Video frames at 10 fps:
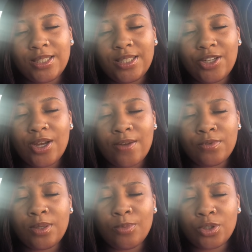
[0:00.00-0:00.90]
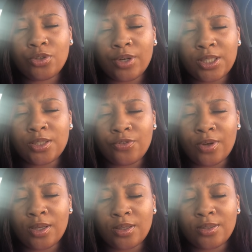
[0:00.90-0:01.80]
Dear Heavenly Most Gracious
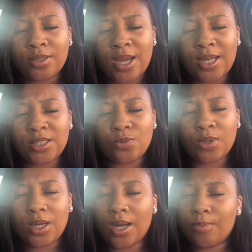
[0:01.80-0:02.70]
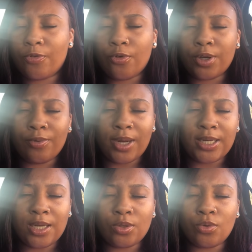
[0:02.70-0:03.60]
Father, I just want to come before you right
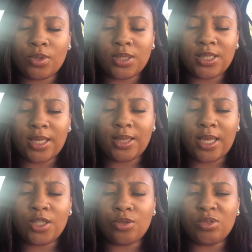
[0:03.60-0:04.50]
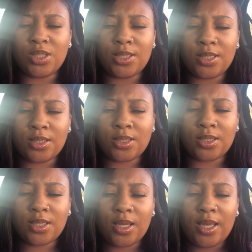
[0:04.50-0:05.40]
now, Lord, and say thank you,
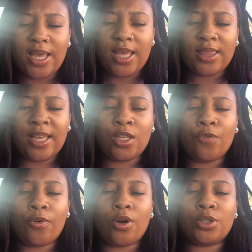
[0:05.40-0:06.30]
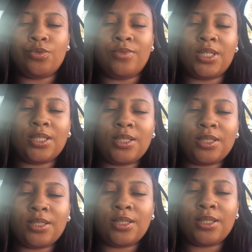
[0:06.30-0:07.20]
Jesus. Thank you for all you've
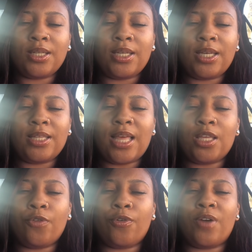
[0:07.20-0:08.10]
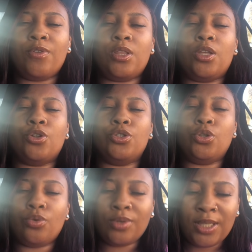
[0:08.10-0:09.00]
done. Thank you for everything you're
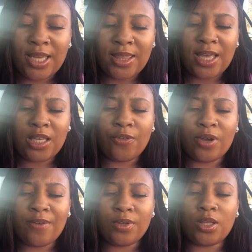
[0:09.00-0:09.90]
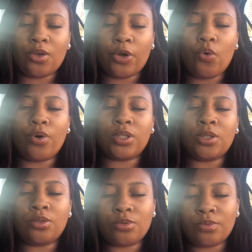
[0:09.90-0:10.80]
doing, and thank you for everything you're going
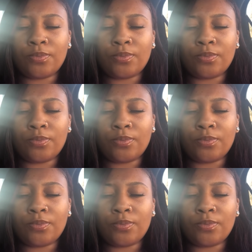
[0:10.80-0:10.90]
to do.